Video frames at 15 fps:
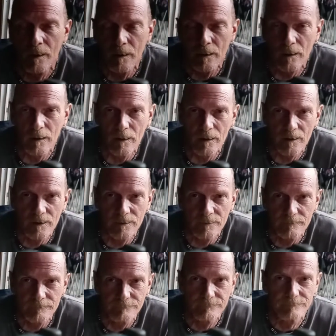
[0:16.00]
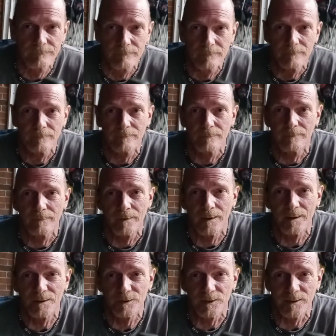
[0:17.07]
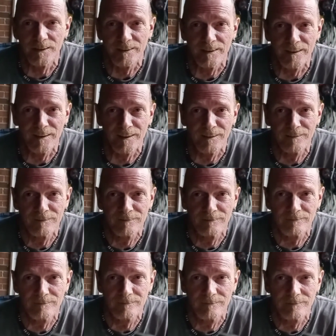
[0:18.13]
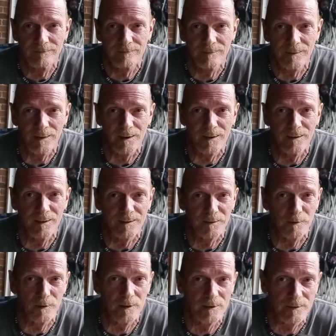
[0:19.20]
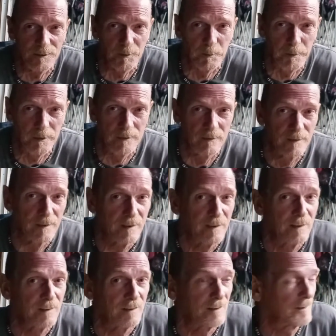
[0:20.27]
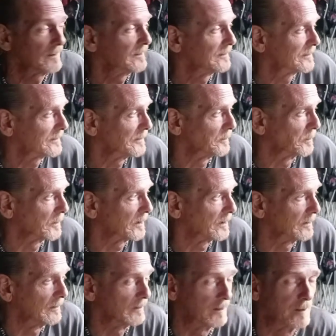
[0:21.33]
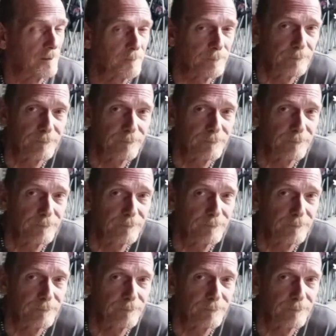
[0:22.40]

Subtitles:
As you can see, cleaned out the garage a little bit. Kid's still working on the